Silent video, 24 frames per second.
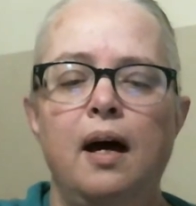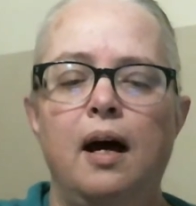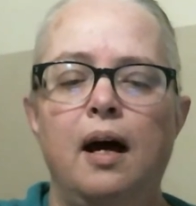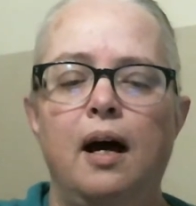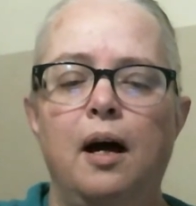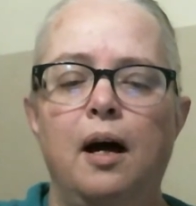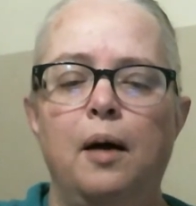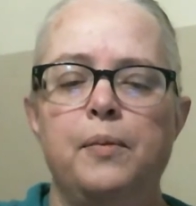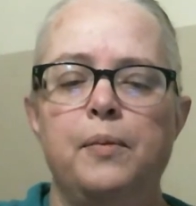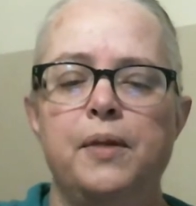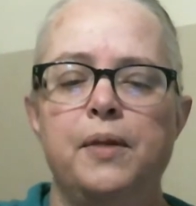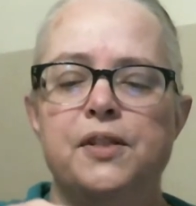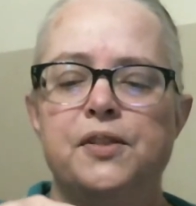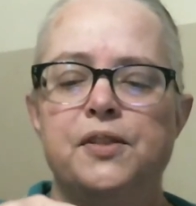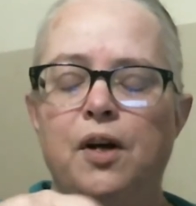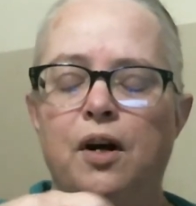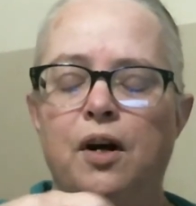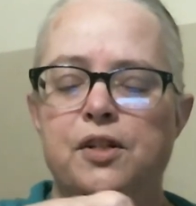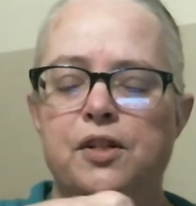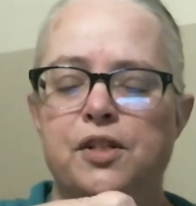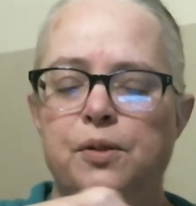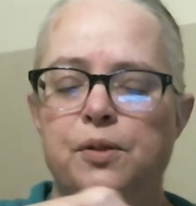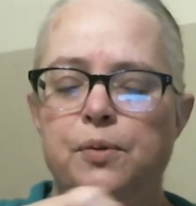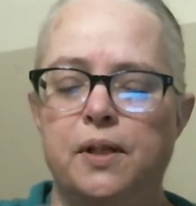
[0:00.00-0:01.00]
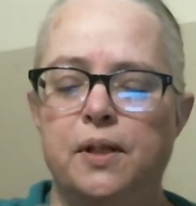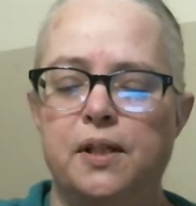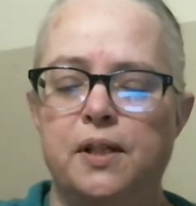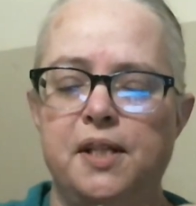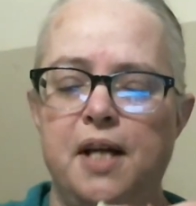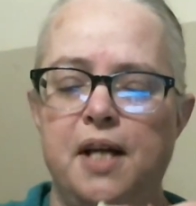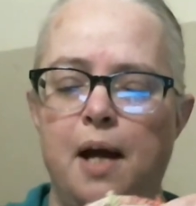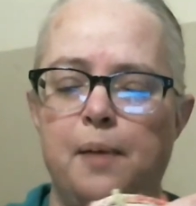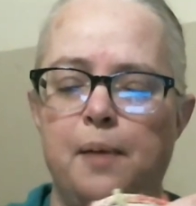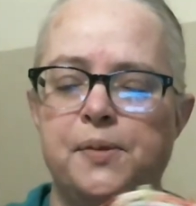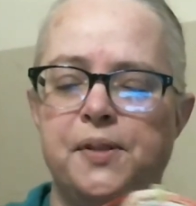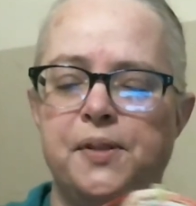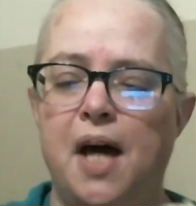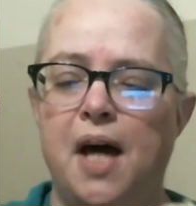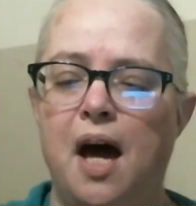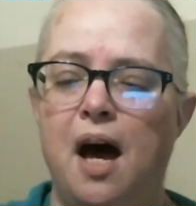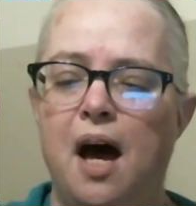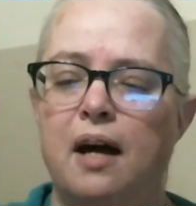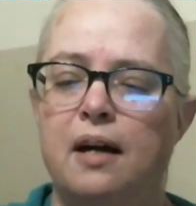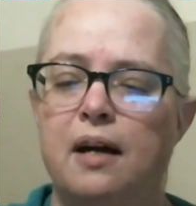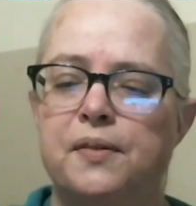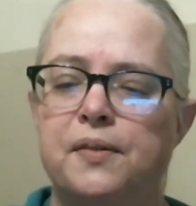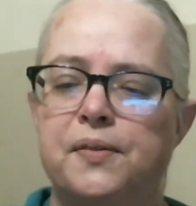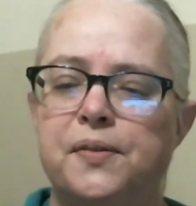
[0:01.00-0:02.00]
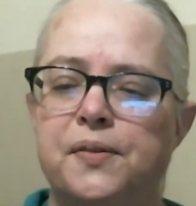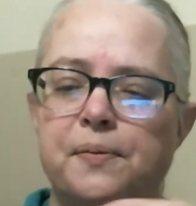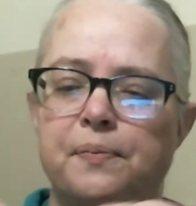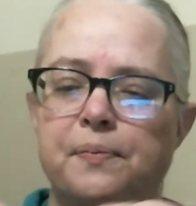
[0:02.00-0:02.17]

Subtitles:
These are 2 at a time socks.